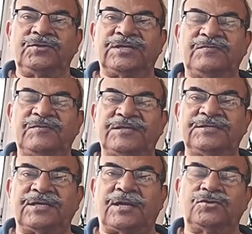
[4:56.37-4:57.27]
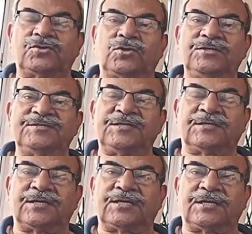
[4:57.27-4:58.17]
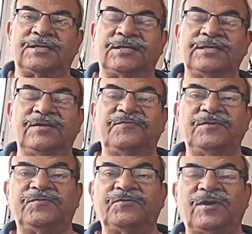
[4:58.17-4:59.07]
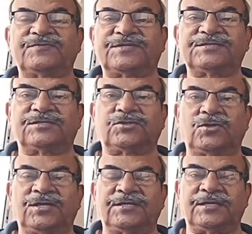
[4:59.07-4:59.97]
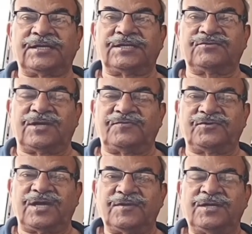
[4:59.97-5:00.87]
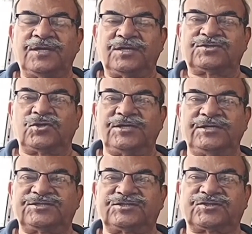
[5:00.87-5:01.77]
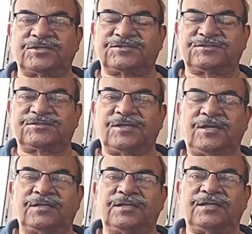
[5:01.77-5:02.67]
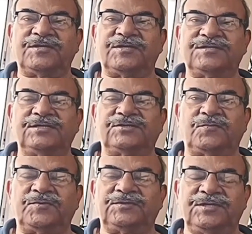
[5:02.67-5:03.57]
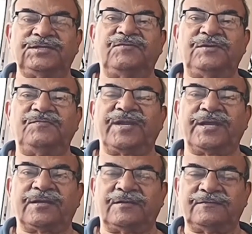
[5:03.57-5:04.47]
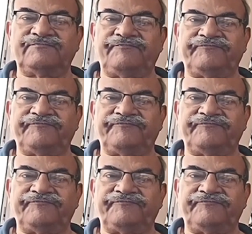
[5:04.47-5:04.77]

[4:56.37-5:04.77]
So you can imagine how tall is the undercarriage. And if you have such a tall undercarriage, you have to have solid struts. Otherwise, they will topple. They will break.